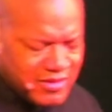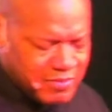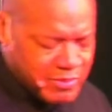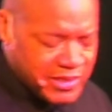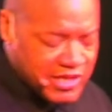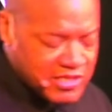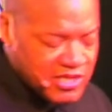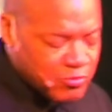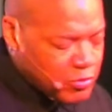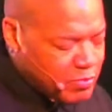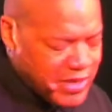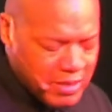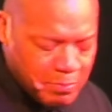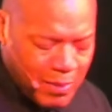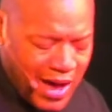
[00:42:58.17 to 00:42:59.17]
because it would
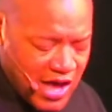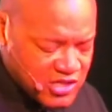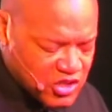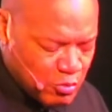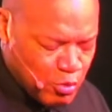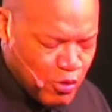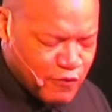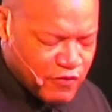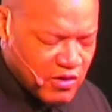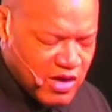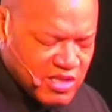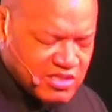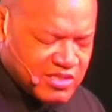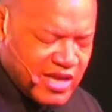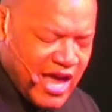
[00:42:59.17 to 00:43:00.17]
be impossible for
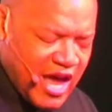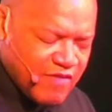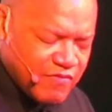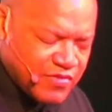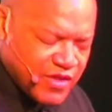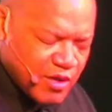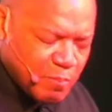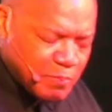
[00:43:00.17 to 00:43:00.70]
us to have the